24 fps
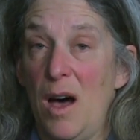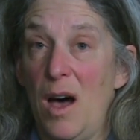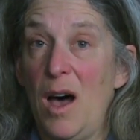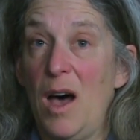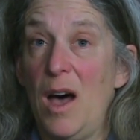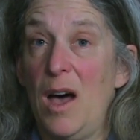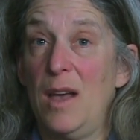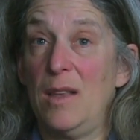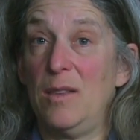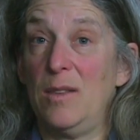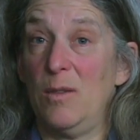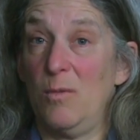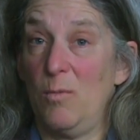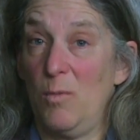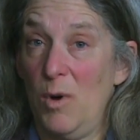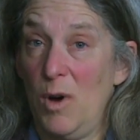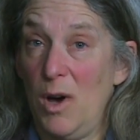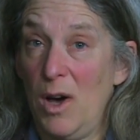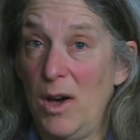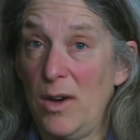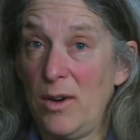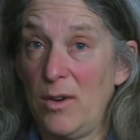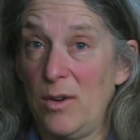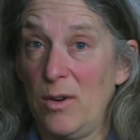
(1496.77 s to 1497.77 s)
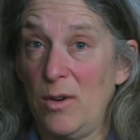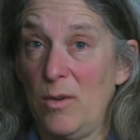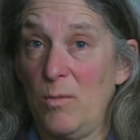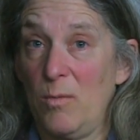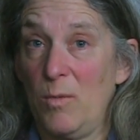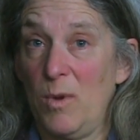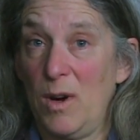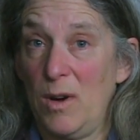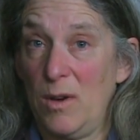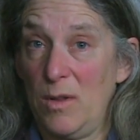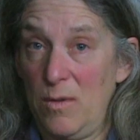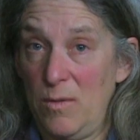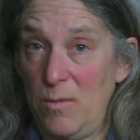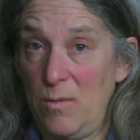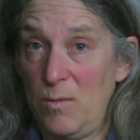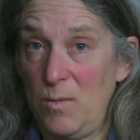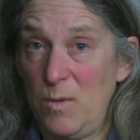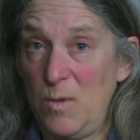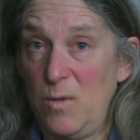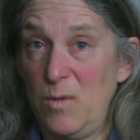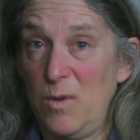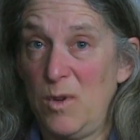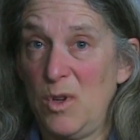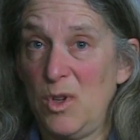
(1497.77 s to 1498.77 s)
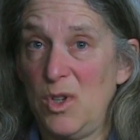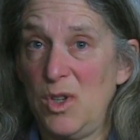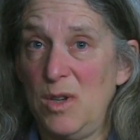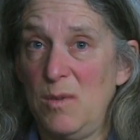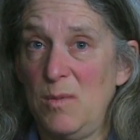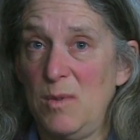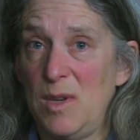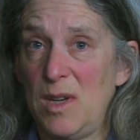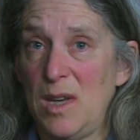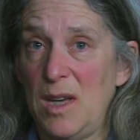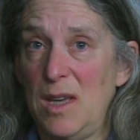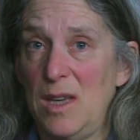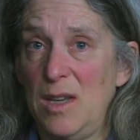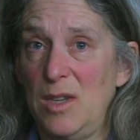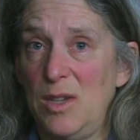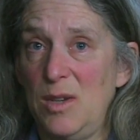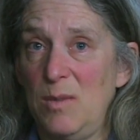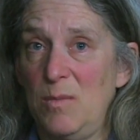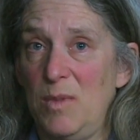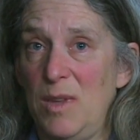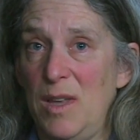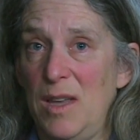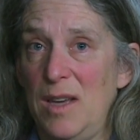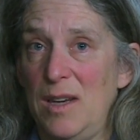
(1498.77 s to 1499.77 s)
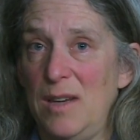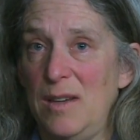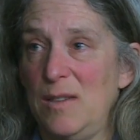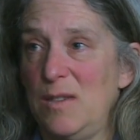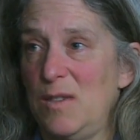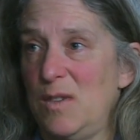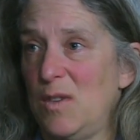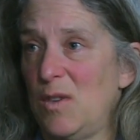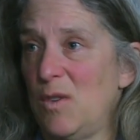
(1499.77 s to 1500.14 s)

on the water where the Fukushima Daiichi plant is.